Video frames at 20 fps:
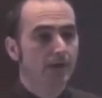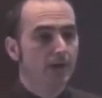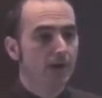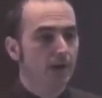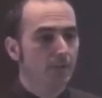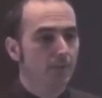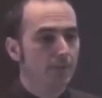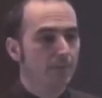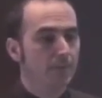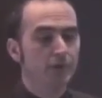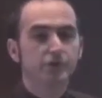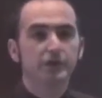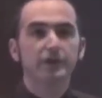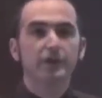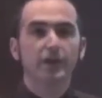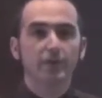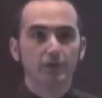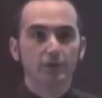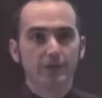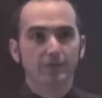Um, there's
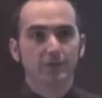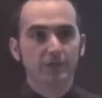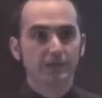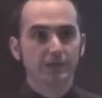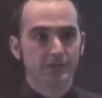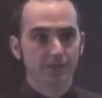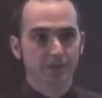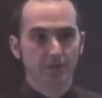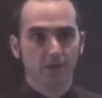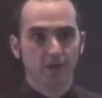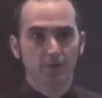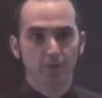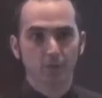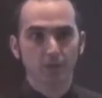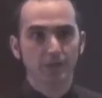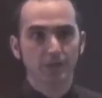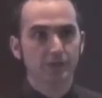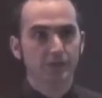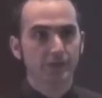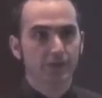another definition of, of
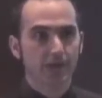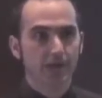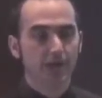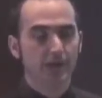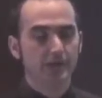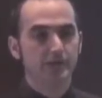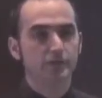religion that I,